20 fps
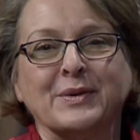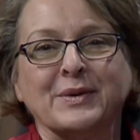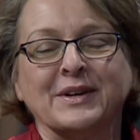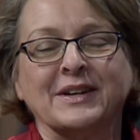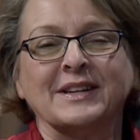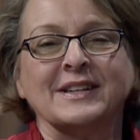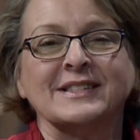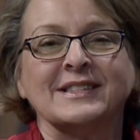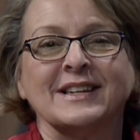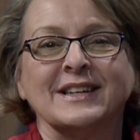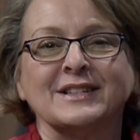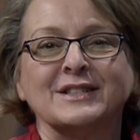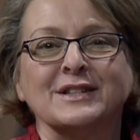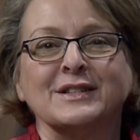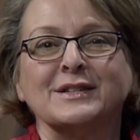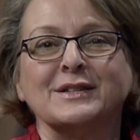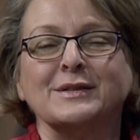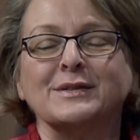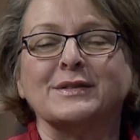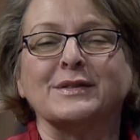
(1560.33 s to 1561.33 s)

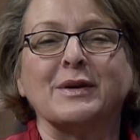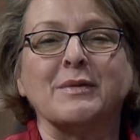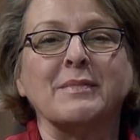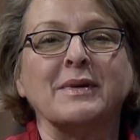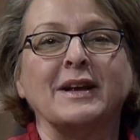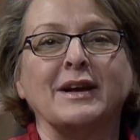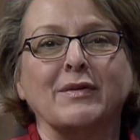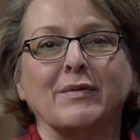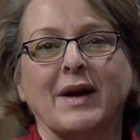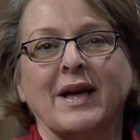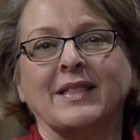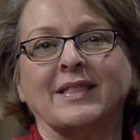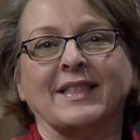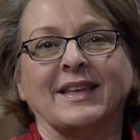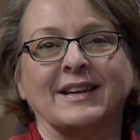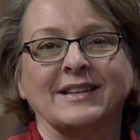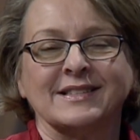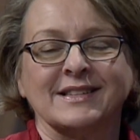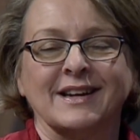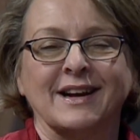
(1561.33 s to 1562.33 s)
organizations do so many great
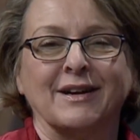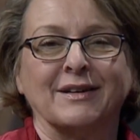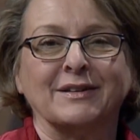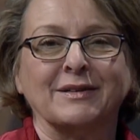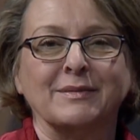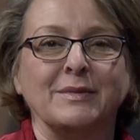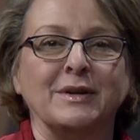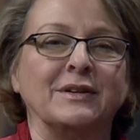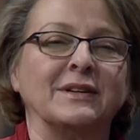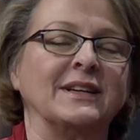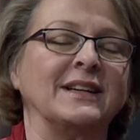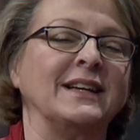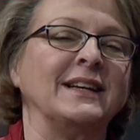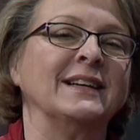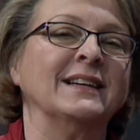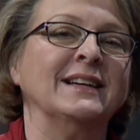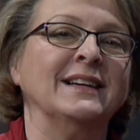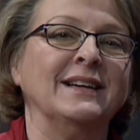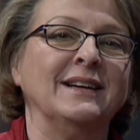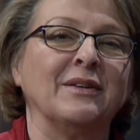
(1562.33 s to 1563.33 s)
things in our community,
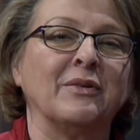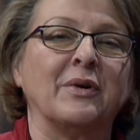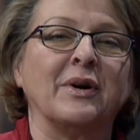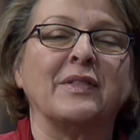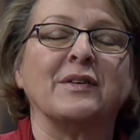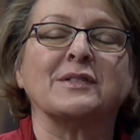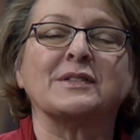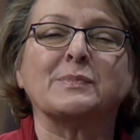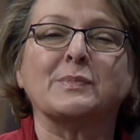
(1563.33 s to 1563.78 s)
whether it's